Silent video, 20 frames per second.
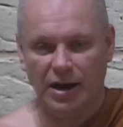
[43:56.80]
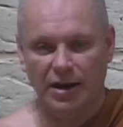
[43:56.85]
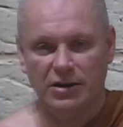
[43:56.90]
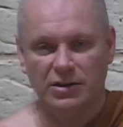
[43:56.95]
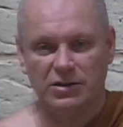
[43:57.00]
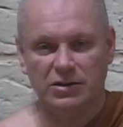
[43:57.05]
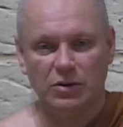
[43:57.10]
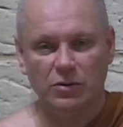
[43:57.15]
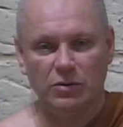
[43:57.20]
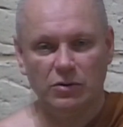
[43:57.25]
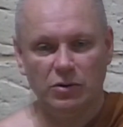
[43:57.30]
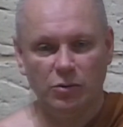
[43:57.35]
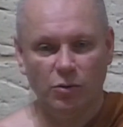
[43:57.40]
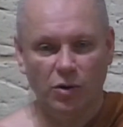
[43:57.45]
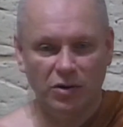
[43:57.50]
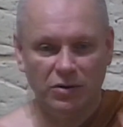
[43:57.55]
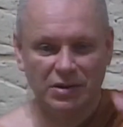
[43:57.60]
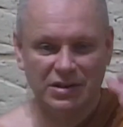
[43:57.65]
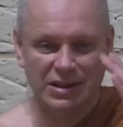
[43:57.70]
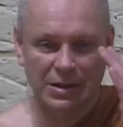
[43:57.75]
So you
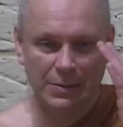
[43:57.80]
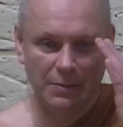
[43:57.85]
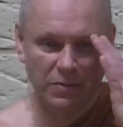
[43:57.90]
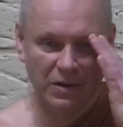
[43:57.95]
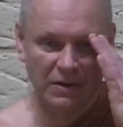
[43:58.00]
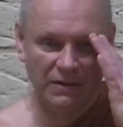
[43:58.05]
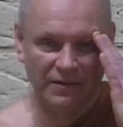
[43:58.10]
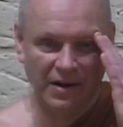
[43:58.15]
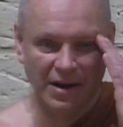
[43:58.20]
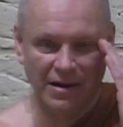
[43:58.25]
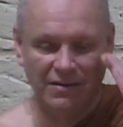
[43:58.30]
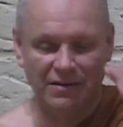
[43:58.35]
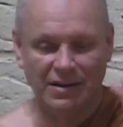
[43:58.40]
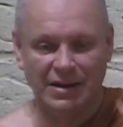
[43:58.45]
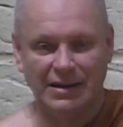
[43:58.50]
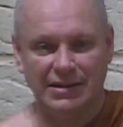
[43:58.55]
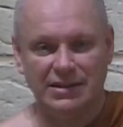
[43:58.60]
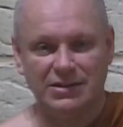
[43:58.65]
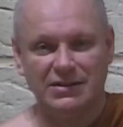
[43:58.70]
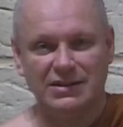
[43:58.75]
want to simplify
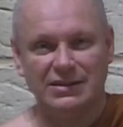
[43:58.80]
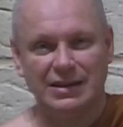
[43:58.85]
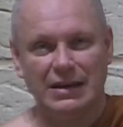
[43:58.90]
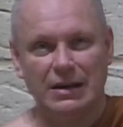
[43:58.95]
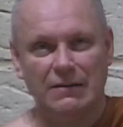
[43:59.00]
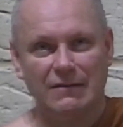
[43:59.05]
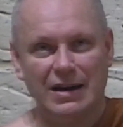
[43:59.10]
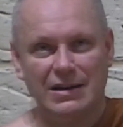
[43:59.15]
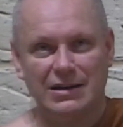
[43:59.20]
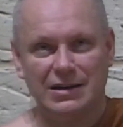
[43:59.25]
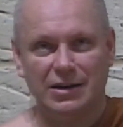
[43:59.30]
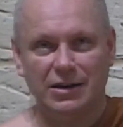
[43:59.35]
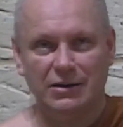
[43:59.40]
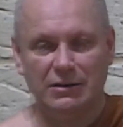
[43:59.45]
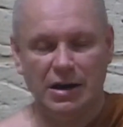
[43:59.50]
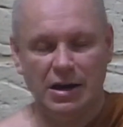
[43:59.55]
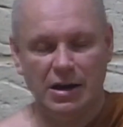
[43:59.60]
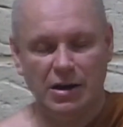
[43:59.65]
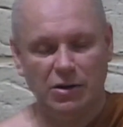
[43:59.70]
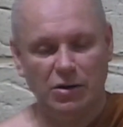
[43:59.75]
things instead of actually,
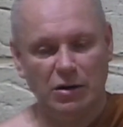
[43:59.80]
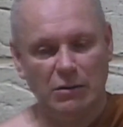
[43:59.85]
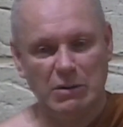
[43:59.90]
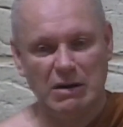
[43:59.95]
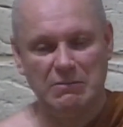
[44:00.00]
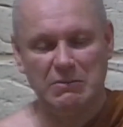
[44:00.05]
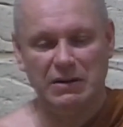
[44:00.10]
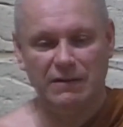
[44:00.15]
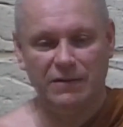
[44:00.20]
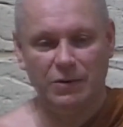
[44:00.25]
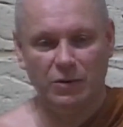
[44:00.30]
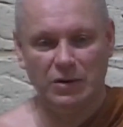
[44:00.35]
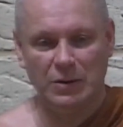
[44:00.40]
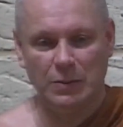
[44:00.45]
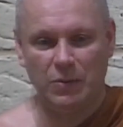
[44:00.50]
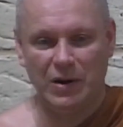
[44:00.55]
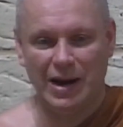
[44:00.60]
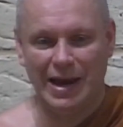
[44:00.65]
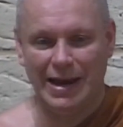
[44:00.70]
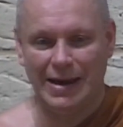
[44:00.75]
if you want to
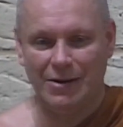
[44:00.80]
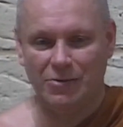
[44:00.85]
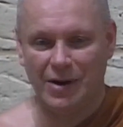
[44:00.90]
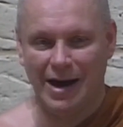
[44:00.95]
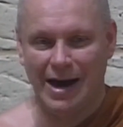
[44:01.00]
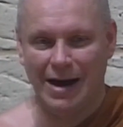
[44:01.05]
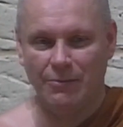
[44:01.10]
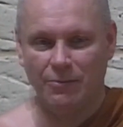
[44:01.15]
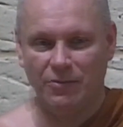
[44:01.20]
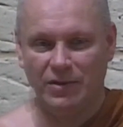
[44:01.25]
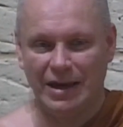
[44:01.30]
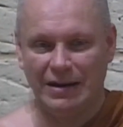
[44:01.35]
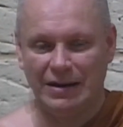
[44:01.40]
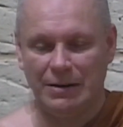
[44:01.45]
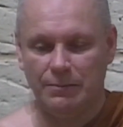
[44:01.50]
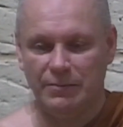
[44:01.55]
play around with that a